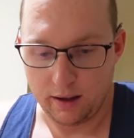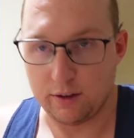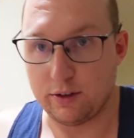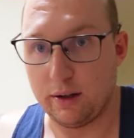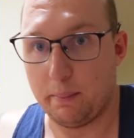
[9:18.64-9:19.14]

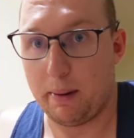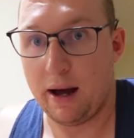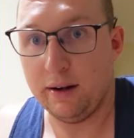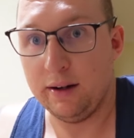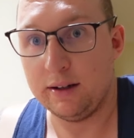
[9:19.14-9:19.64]
the
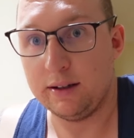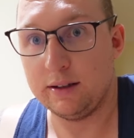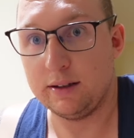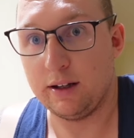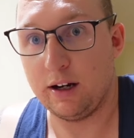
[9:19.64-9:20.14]
bun,
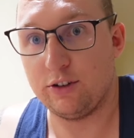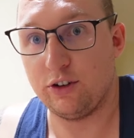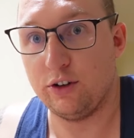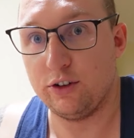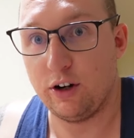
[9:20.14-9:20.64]
and I
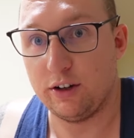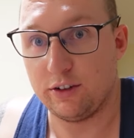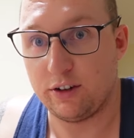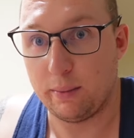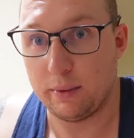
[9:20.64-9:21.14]
showed you guys
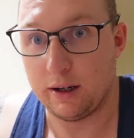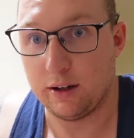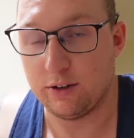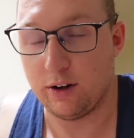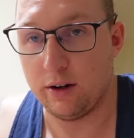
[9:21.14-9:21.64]
assembling
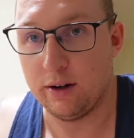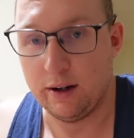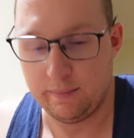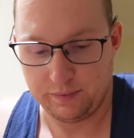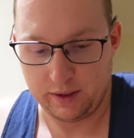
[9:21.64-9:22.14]
it. So
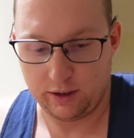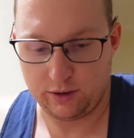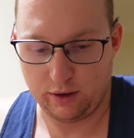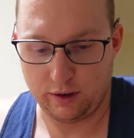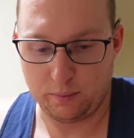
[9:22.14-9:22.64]
it's
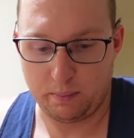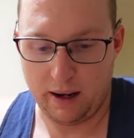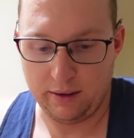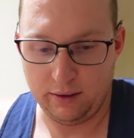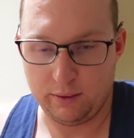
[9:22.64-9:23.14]
got this
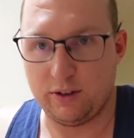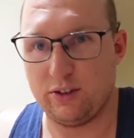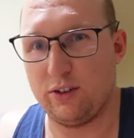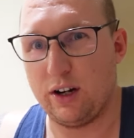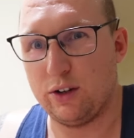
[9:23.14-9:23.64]
bun, which is
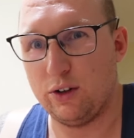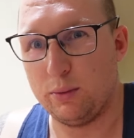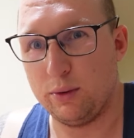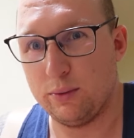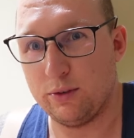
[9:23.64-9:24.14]
just like a
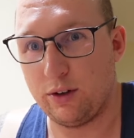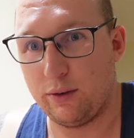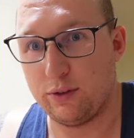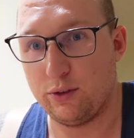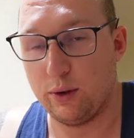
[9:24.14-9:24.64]
normal
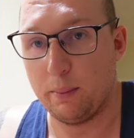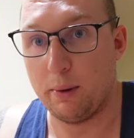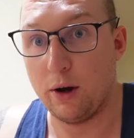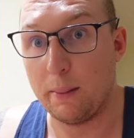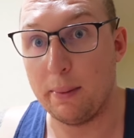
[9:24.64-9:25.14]
soft sort of
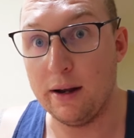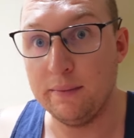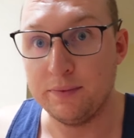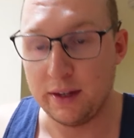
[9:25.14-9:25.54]
burger bun.